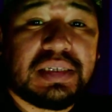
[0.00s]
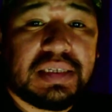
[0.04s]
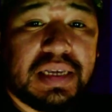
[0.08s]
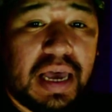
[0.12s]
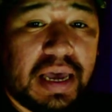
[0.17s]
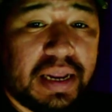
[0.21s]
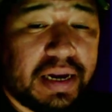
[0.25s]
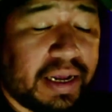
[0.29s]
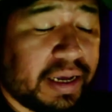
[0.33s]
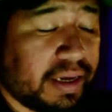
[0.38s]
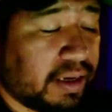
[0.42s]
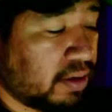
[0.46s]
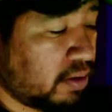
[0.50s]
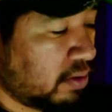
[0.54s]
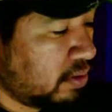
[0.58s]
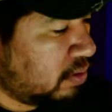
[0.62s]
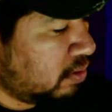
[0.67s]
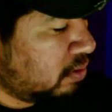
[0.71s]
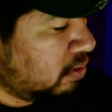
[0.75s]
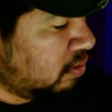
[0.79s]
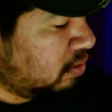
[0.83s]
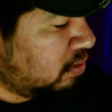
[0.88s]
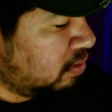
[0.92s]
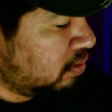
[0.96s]
headache
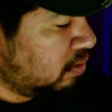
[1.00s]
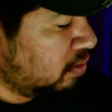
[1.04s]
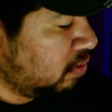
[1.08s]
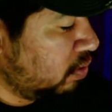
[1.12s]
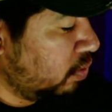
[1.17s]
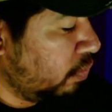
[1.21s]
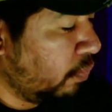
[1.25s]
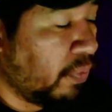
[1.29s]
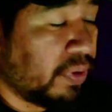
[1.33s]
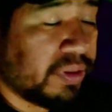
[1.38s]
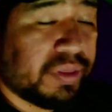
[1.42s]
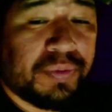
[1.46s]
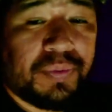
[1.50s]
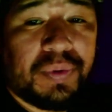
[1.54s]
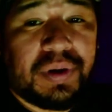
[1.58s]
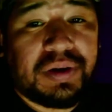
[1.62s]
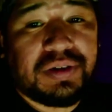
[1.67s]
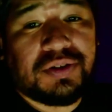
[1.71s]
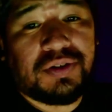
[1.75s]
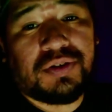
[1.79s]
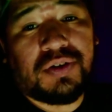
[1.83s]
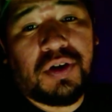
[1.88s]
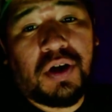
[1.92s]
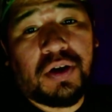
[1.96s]
with the
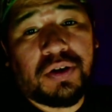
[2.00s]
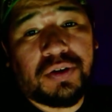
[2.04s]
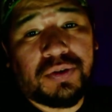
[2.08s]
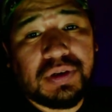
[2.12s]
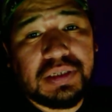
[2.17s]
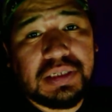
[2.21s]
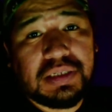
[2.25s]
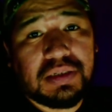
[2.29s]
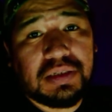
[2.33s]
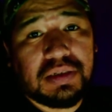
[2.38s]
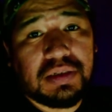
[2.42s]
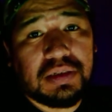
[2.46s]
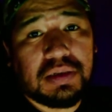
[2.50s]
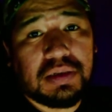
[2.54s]
Razer Tartarus